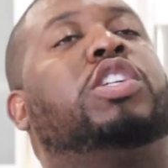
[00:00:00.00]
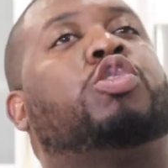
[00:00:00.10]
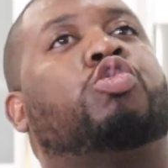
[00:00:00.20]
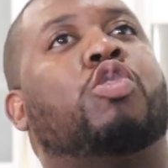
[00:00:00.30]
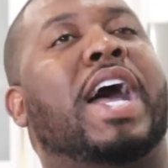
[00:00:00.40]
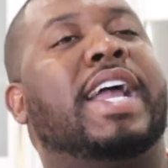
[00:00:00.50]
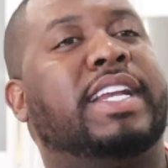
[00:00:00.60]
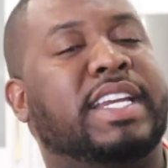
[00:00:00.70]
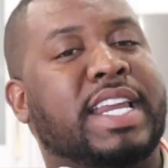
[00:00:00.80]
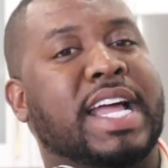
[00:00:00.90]
Dude, I was
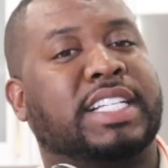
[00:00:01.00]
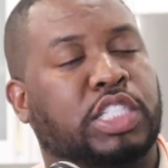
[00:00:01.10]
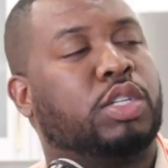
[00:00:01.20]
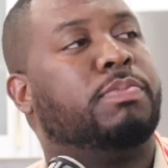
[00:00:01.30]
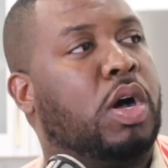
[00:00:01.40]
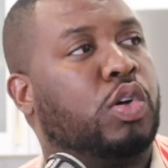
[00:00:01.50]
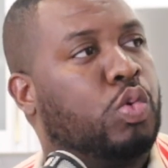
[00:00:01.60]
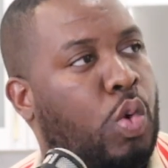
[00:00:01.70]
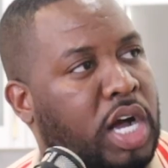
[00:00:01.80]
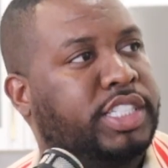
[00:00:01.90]
right next
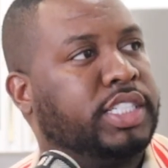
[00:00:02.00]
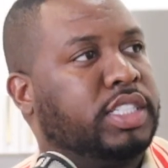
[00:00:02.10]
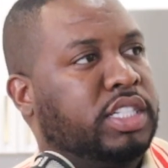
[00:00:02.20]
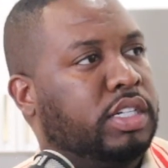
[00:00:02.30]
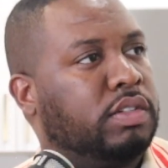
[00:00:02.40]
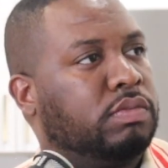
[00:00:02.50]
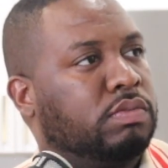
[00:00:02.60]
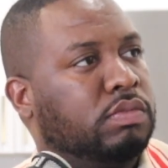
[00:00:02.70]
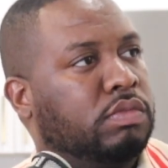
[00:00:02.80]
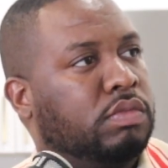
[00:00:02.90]
to Mount
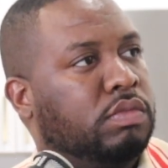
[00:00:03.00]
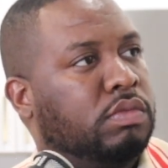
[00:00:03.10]
Washington.